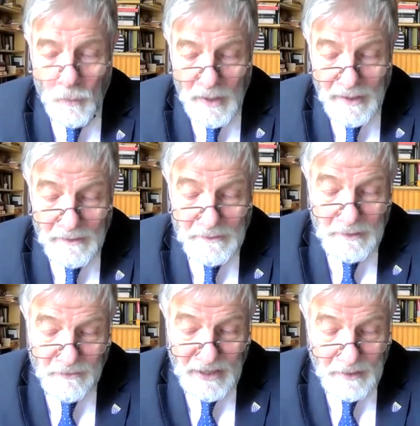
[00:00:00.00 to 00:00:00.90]
well
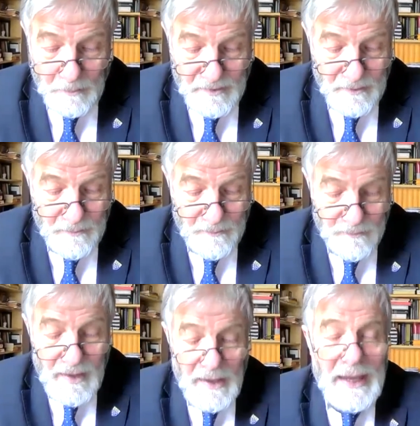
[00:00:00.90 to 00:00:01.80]
developed
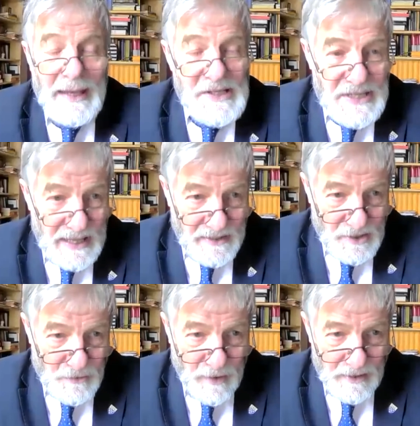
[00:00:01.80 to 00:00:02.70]
and
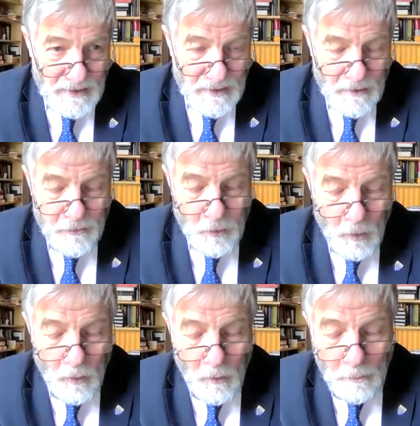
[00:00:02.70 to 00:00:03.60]
satisfying for
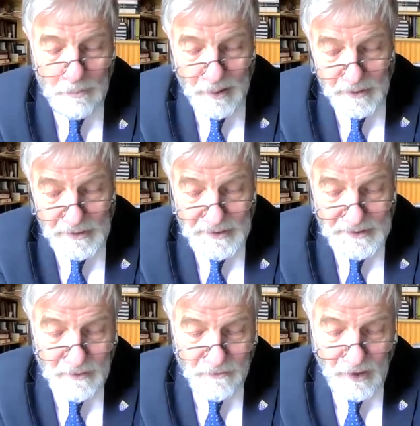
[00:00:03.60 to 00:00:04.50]
all
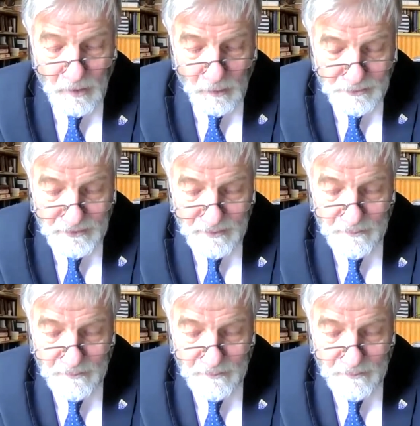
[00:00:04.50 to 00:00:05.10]
parties involved?